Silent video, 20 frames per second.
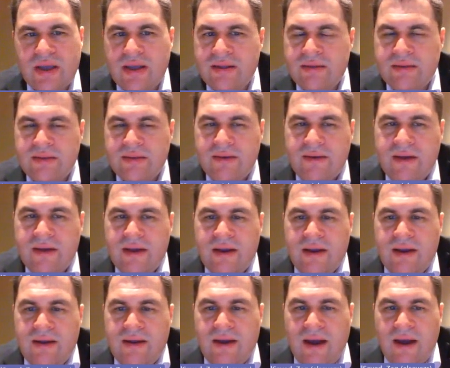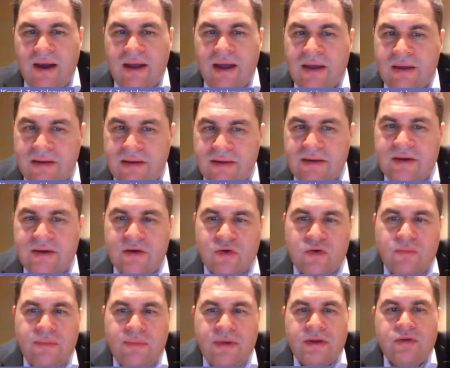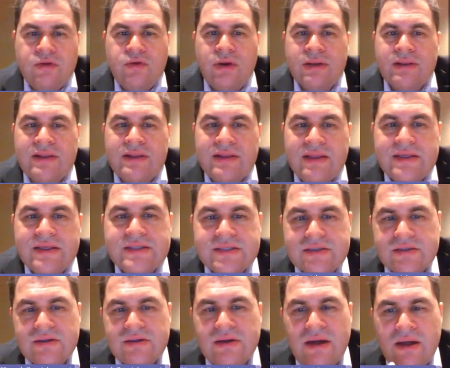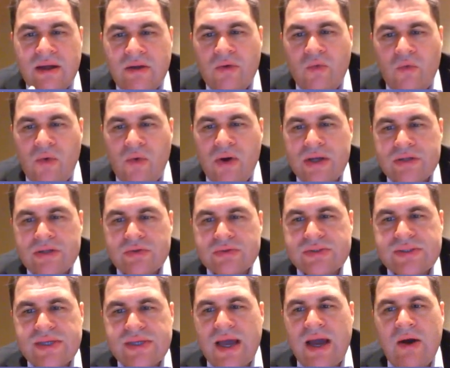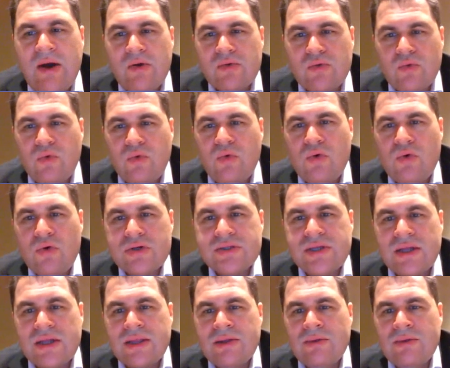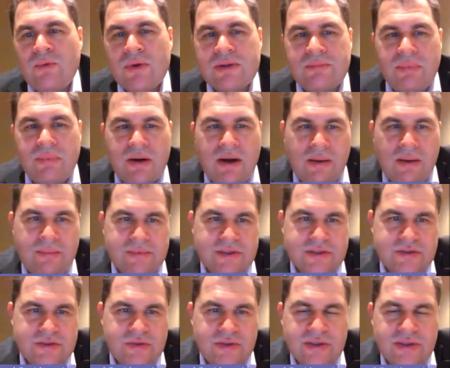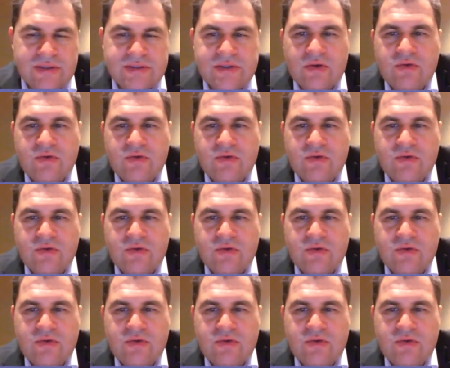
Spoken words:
And I really recommend you at least try one to see how it works and what parameters you need.